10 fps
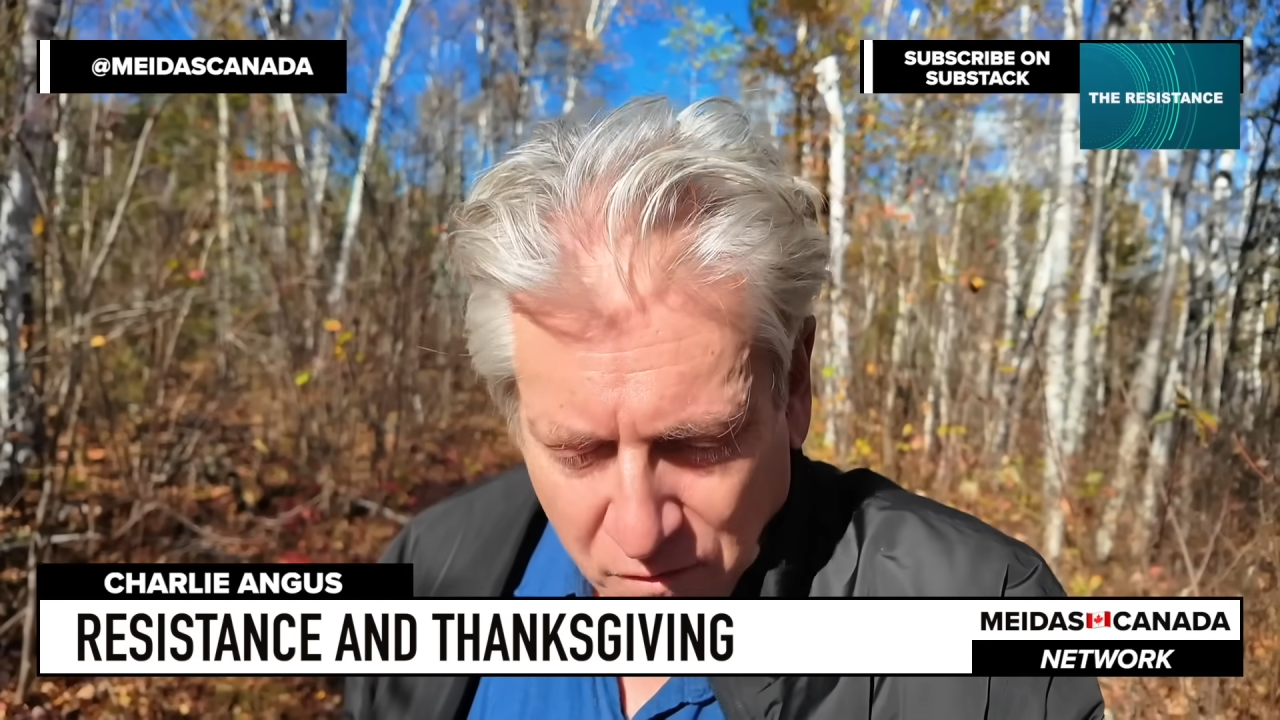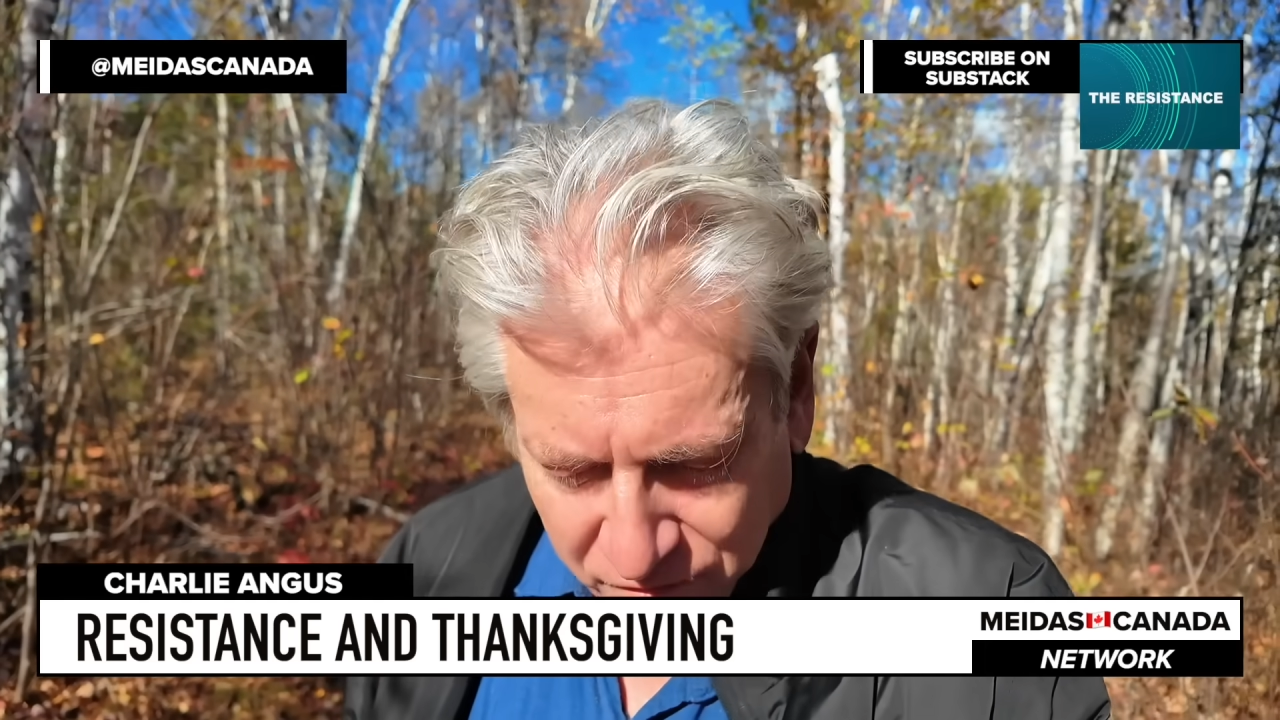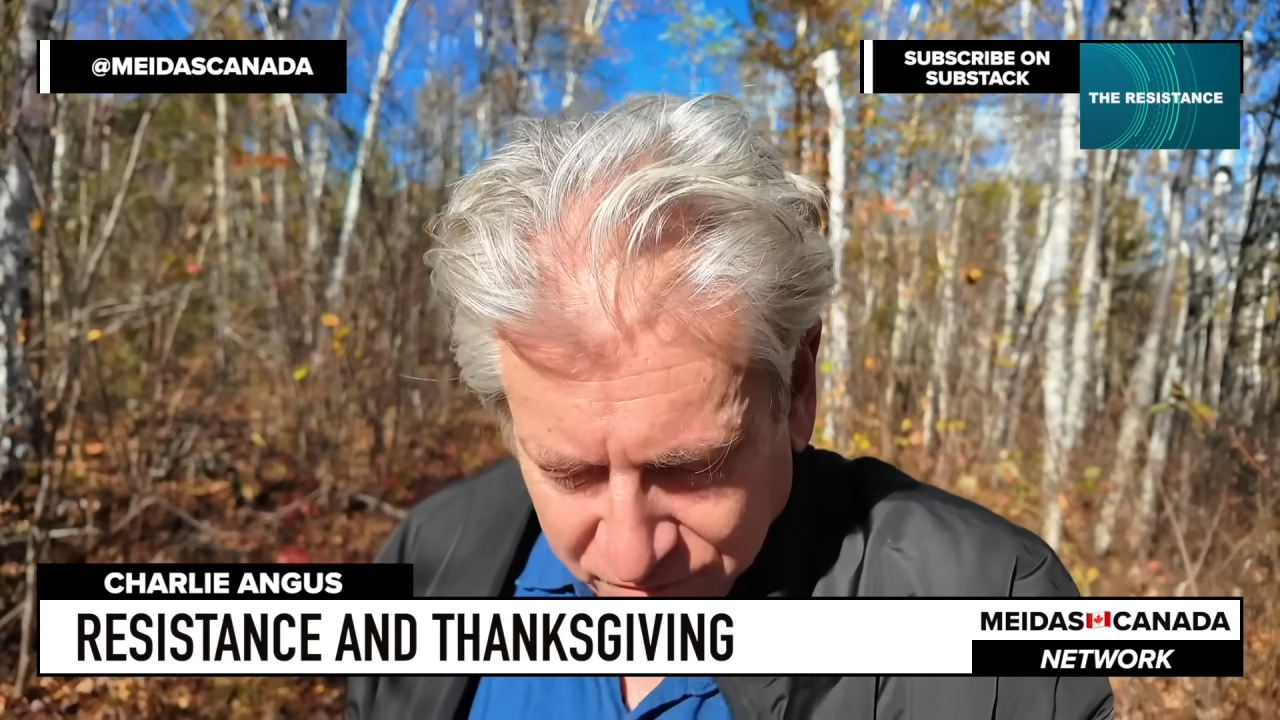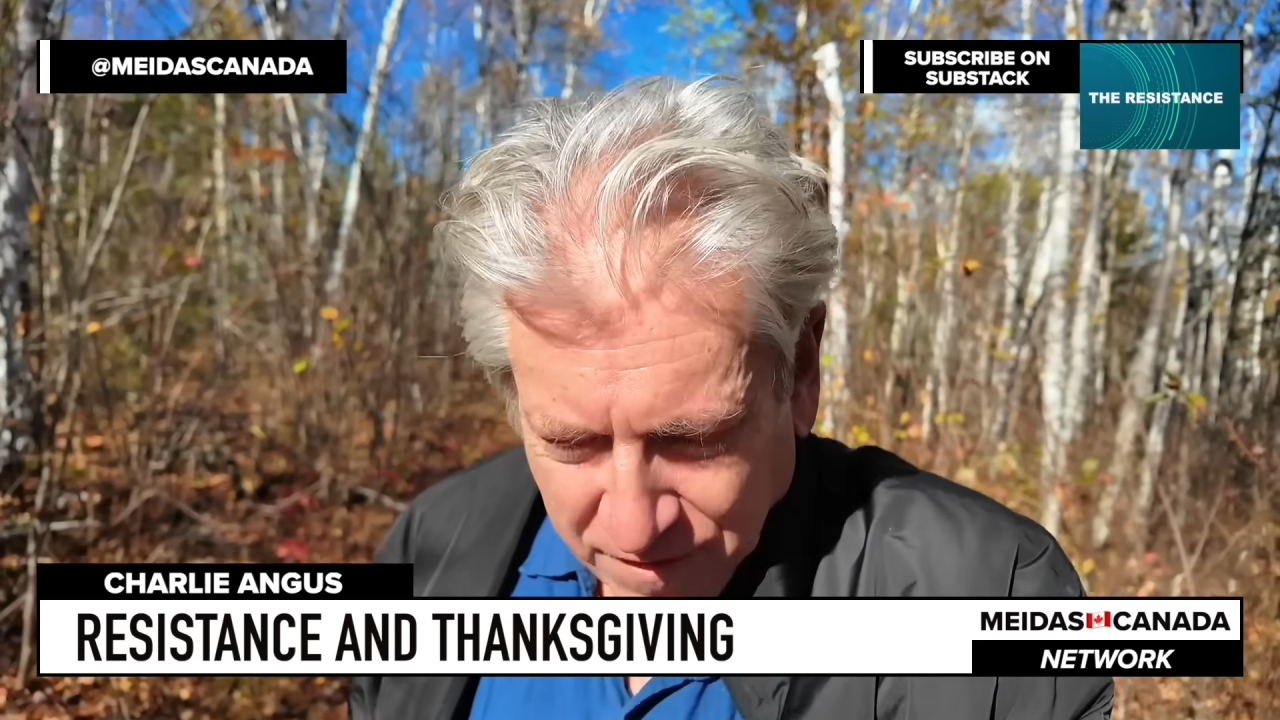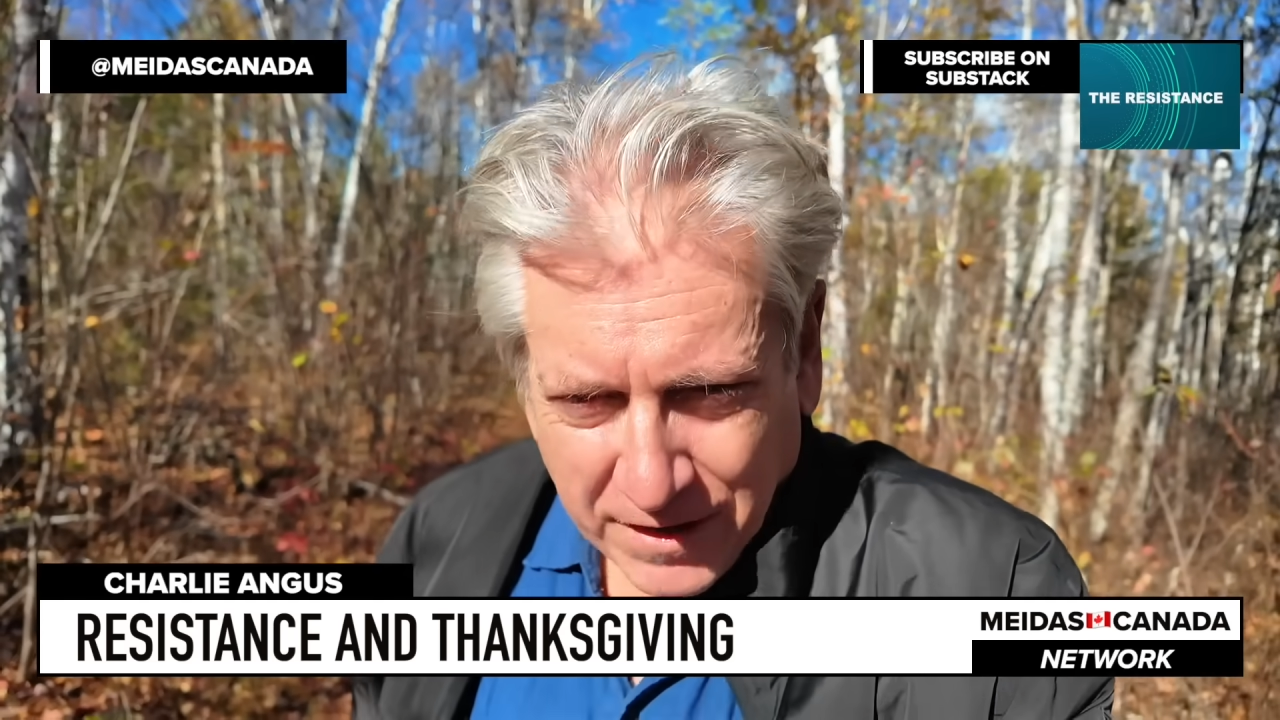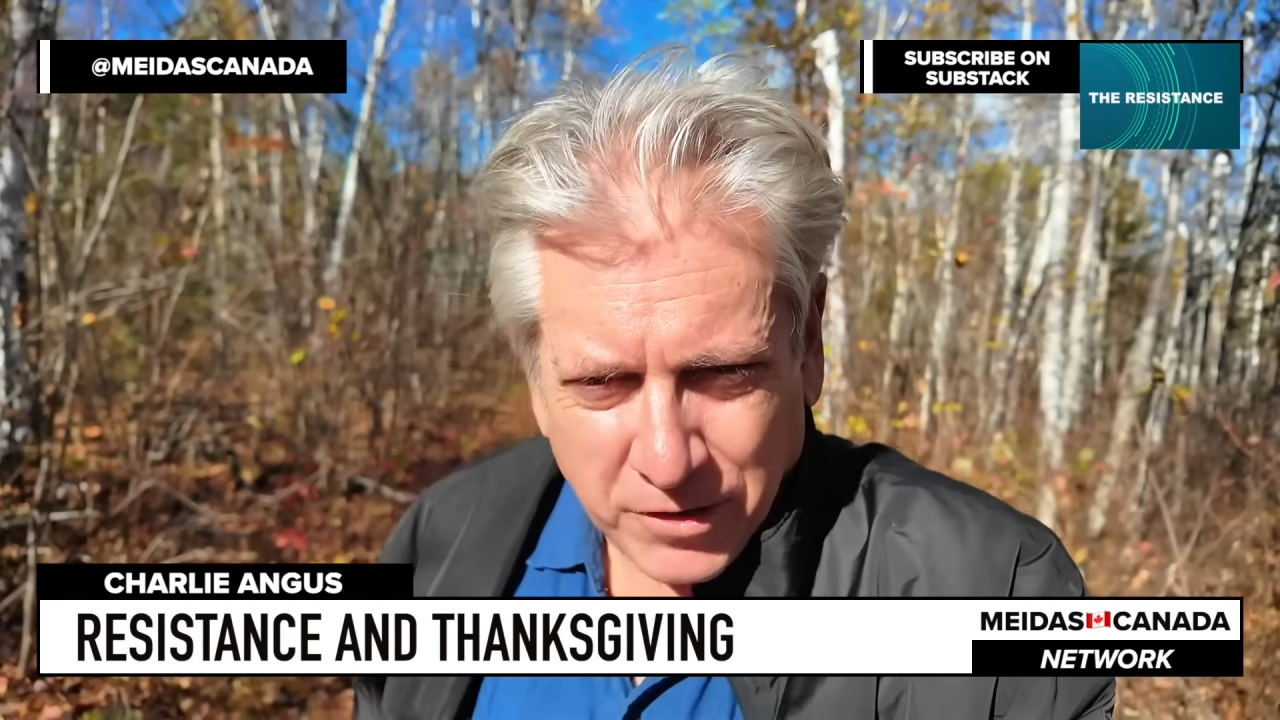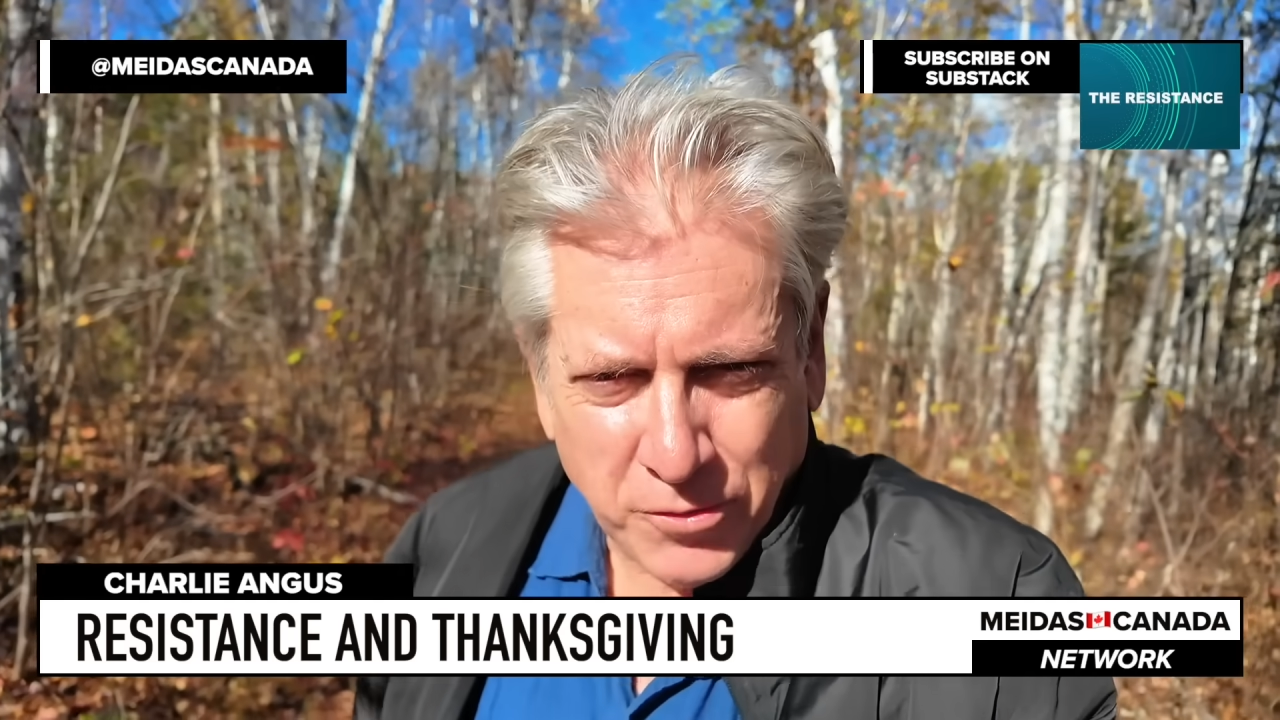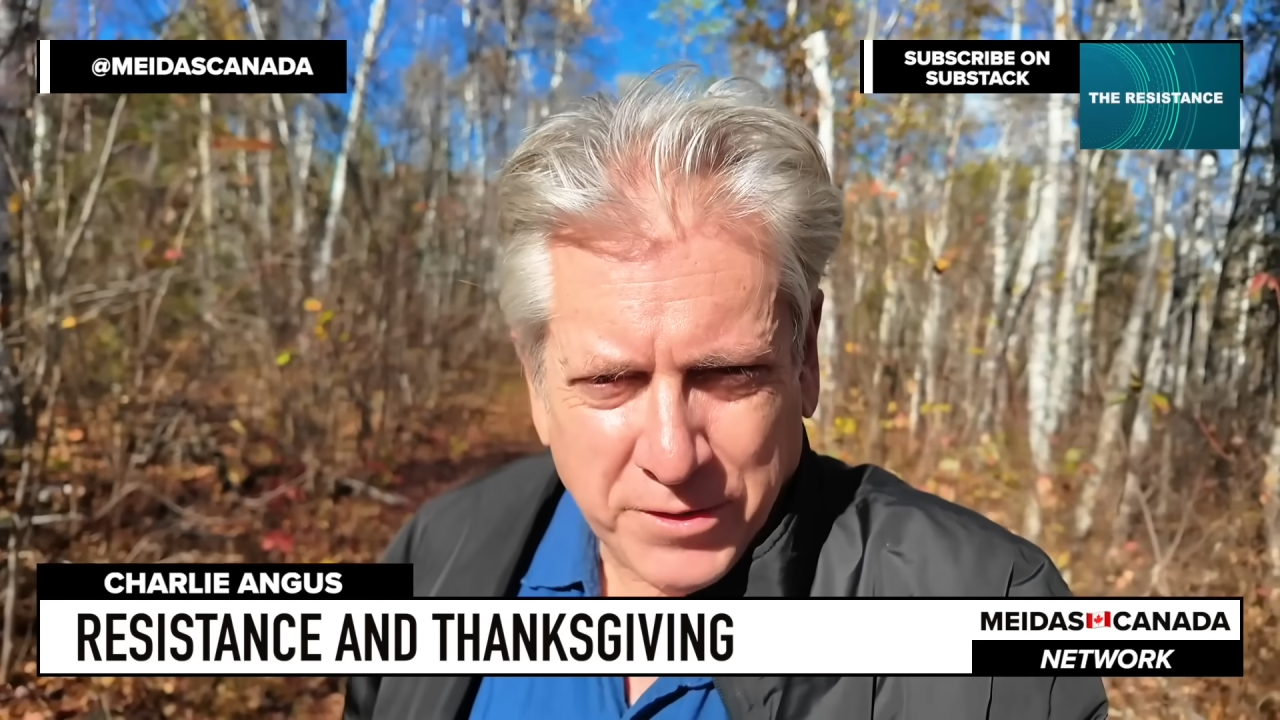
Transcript: fellow